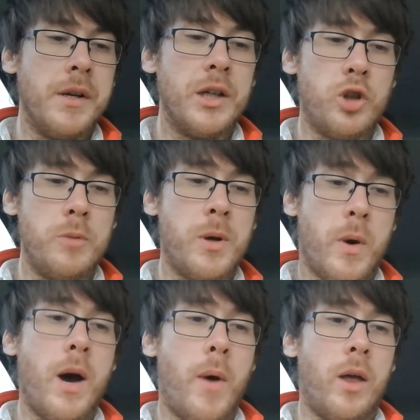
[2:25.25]
It took me
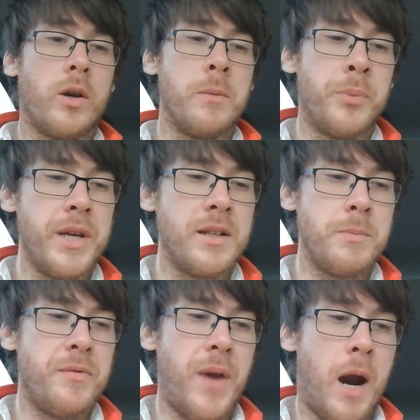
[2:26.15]
quite a while to complete it, to
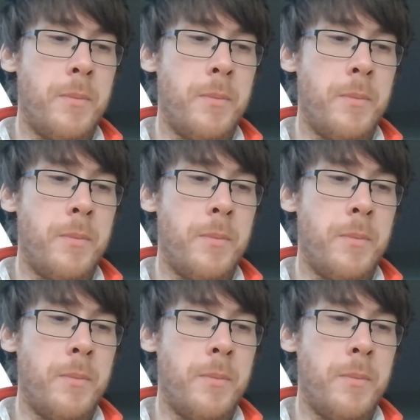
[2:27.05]
be fair.